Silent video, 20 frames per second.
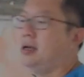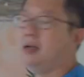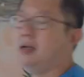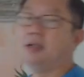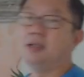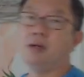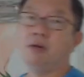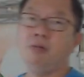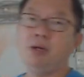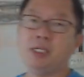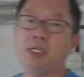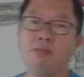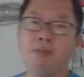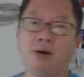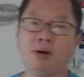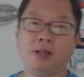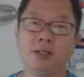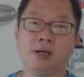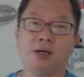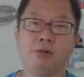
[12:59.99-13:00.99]
So which
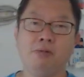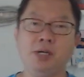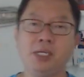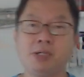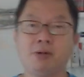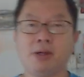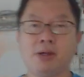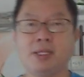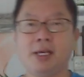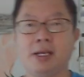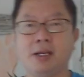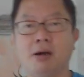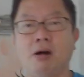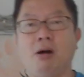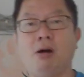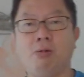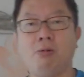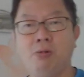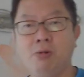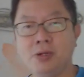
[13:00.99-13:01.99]
model, which rectangle,
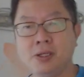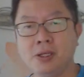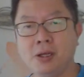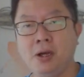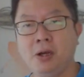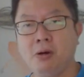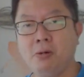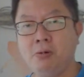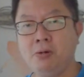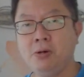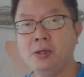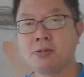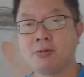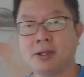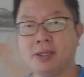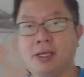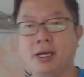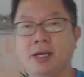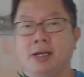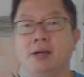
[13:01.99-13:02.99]
or whose
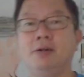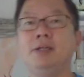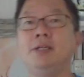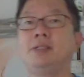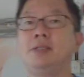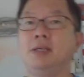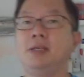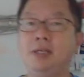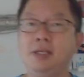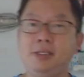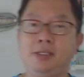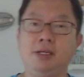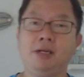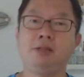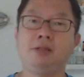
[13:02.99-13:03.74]
rectangle is easier to